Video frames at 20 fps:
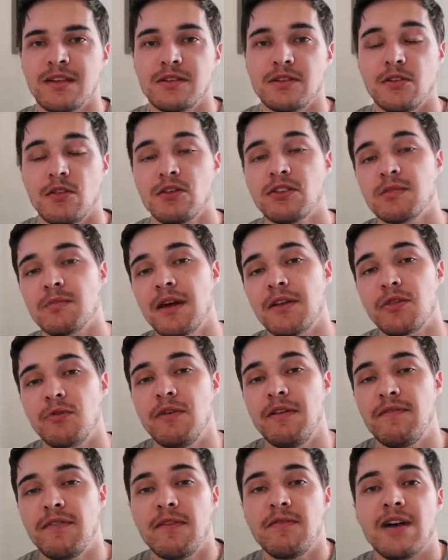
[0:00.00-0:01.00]
So those are my
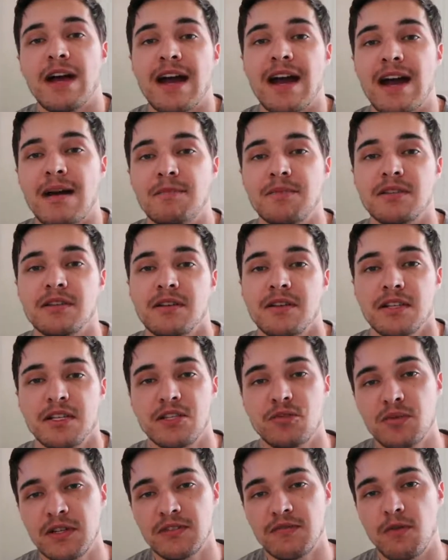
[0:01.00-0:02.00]
three favorite apps:
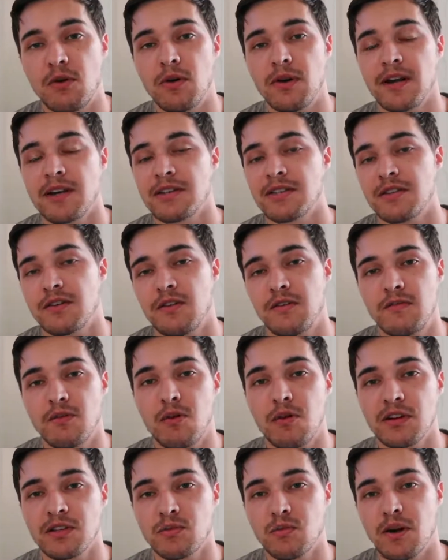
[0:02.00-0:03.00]
Swiss Forex,
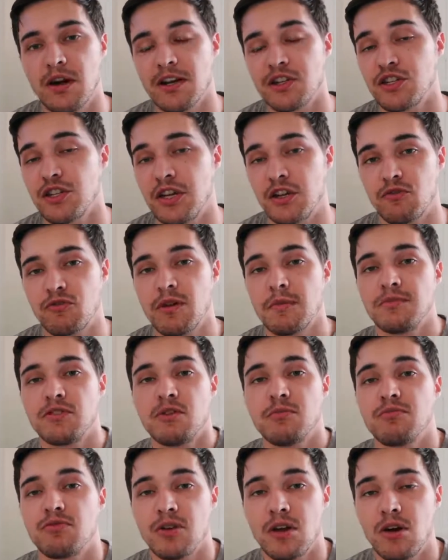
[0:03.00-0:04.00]
Forex Watch, and
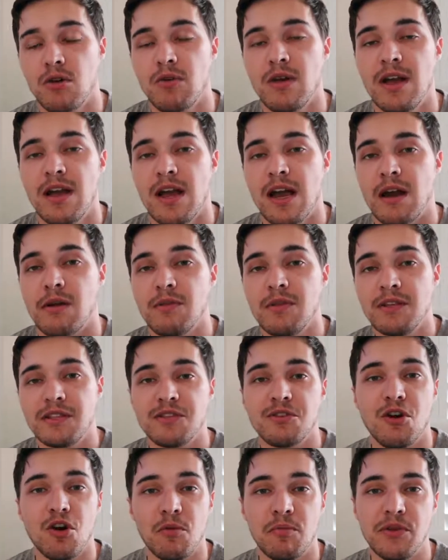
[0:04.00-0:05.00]
Crypto Pro. I really
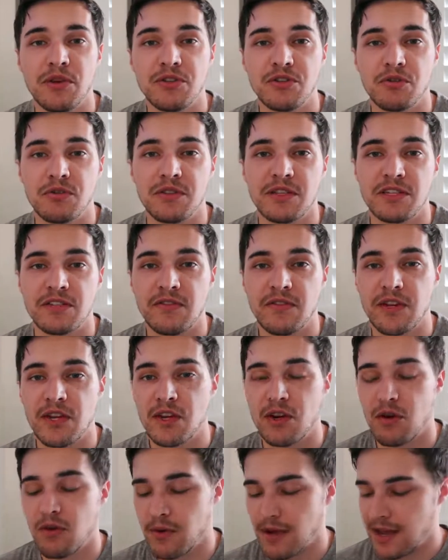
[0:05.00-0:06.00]
do hope you enjoyed this
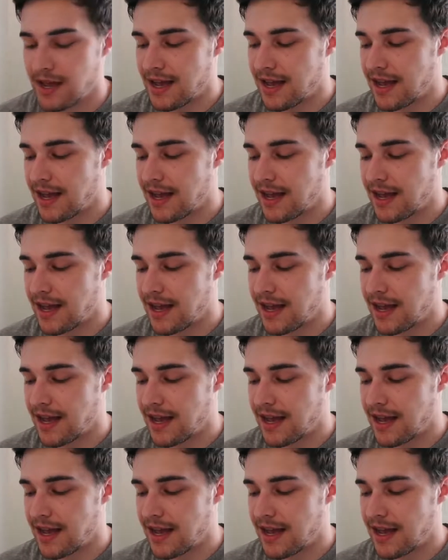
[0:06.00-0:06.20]
video.